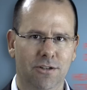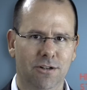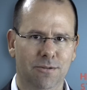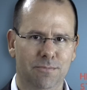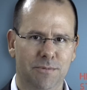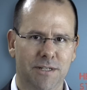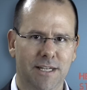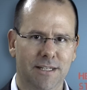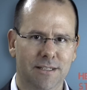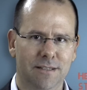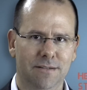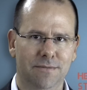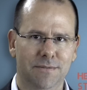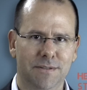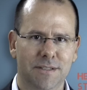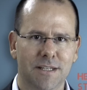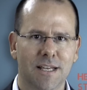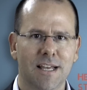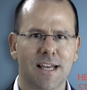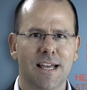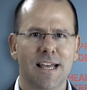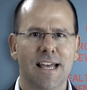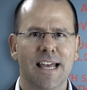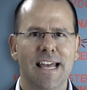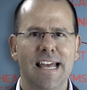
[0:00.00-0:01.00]
their objectives.
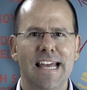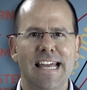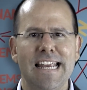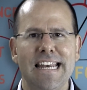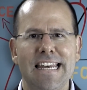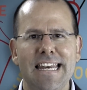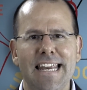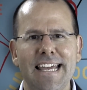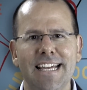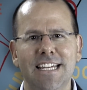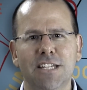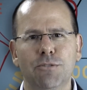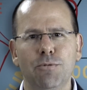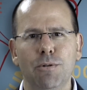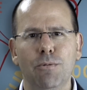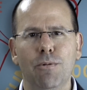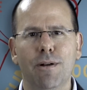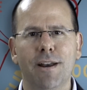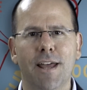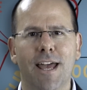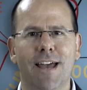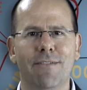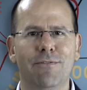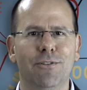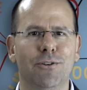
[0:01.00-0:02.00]
Next, we
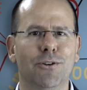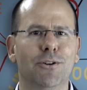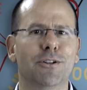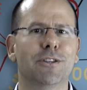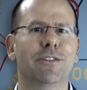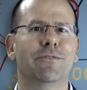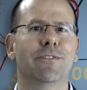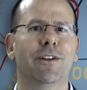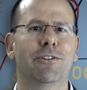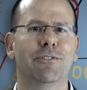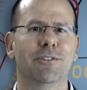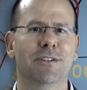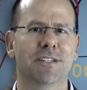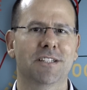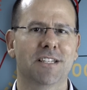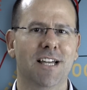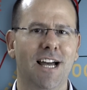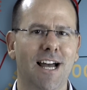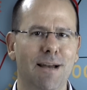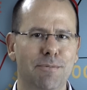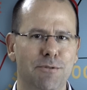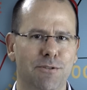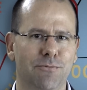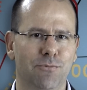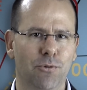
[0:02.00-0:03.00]
want to have a look at the various
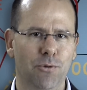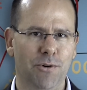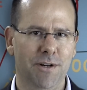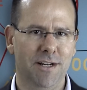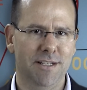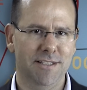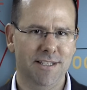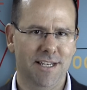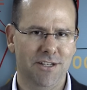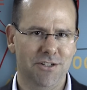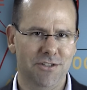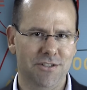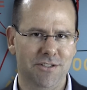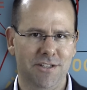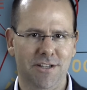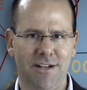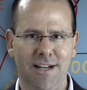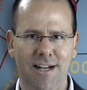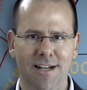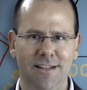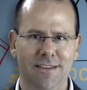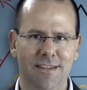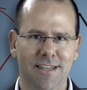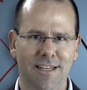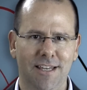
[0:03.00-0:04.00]
types of organizations that
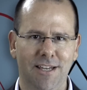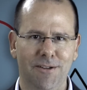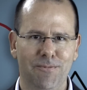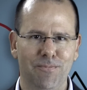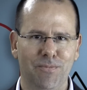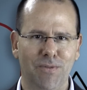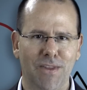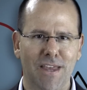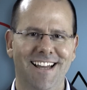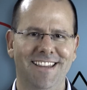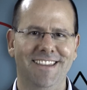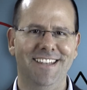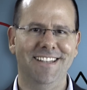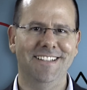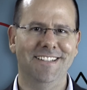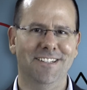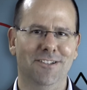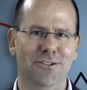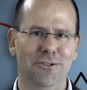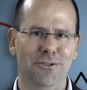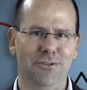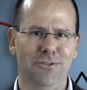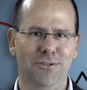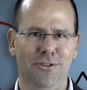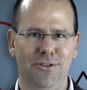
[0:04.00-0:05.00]
are out there, and these
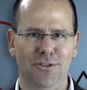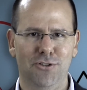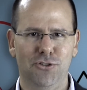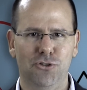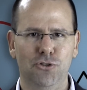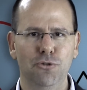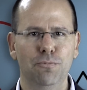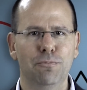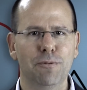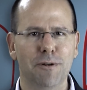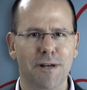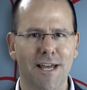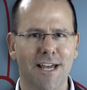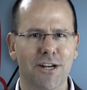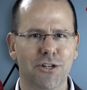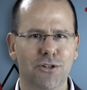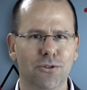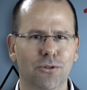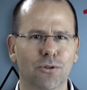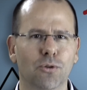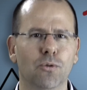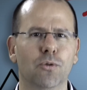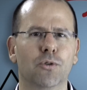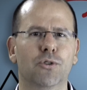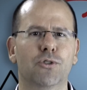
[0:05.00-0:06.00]
include
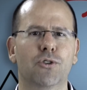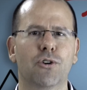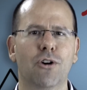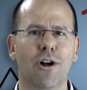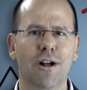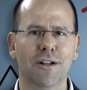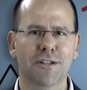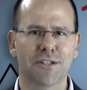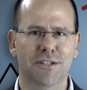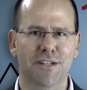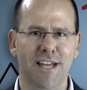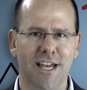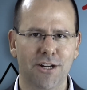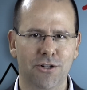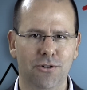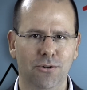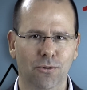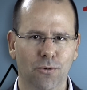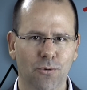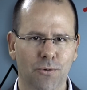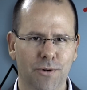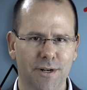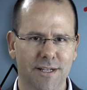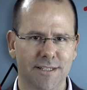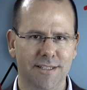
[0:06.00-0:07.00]
supranational or
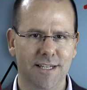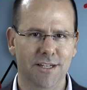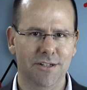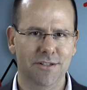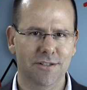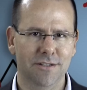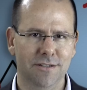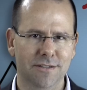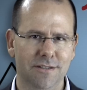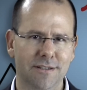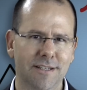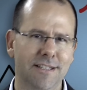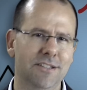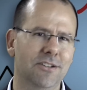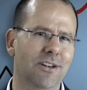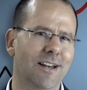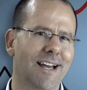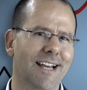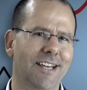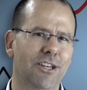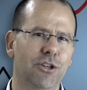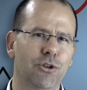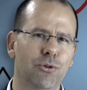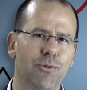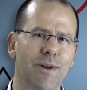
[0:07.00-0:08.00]
transnational organizations. These are
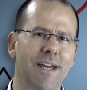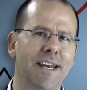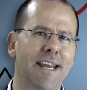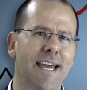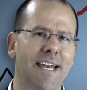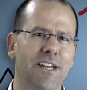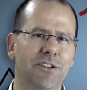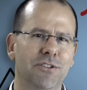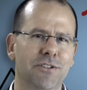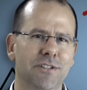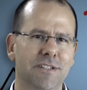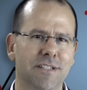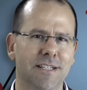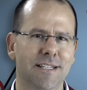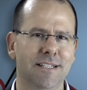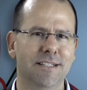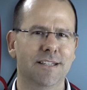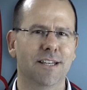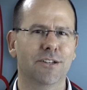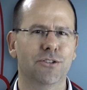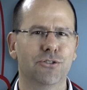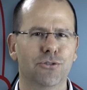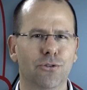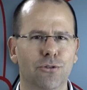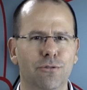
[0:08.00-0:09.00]
like UN agencies
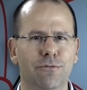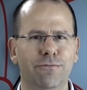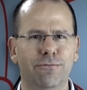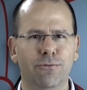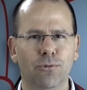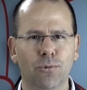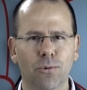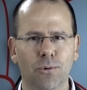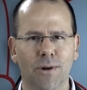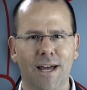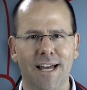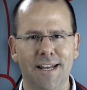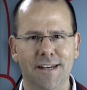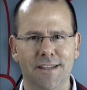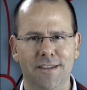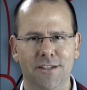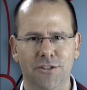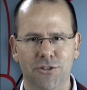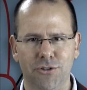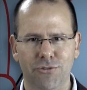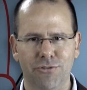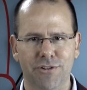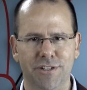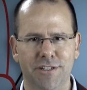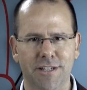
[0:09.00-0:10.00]
that don't fall under the
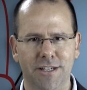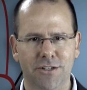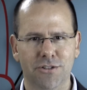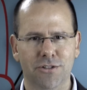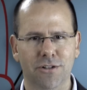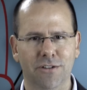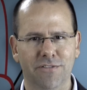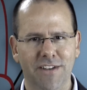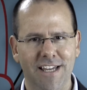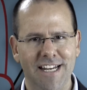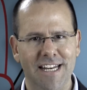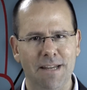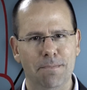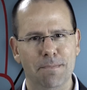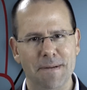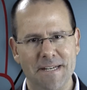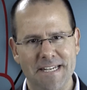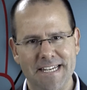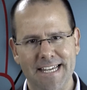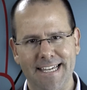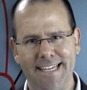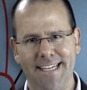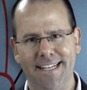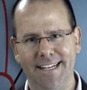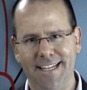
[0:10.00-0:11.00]
jurisdiction of any
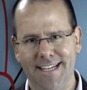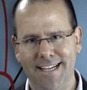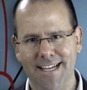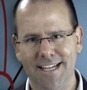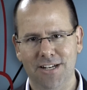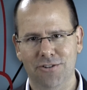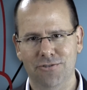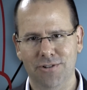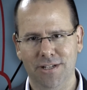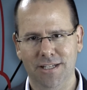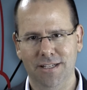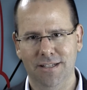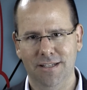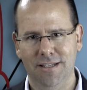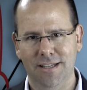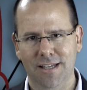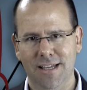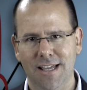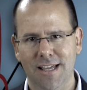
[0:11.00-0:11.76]
particular country.